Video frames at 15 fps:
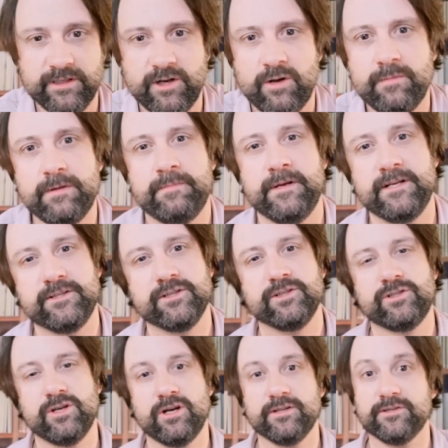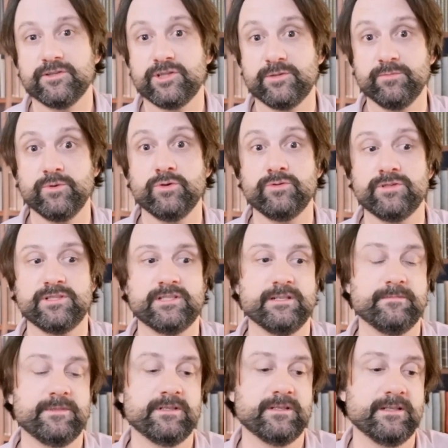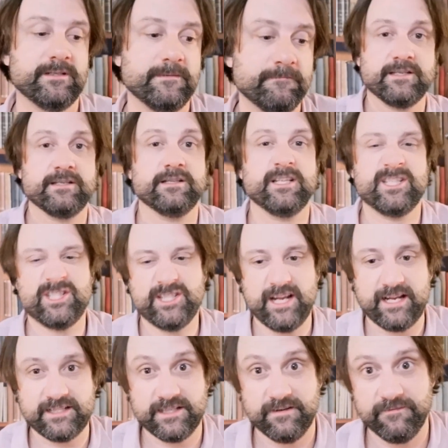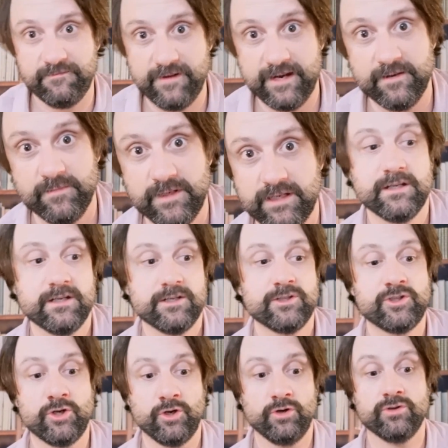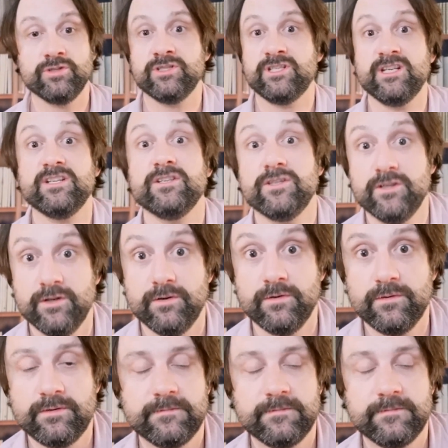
my patients call it the smooth stimulant. Lisdexamfetamine turns into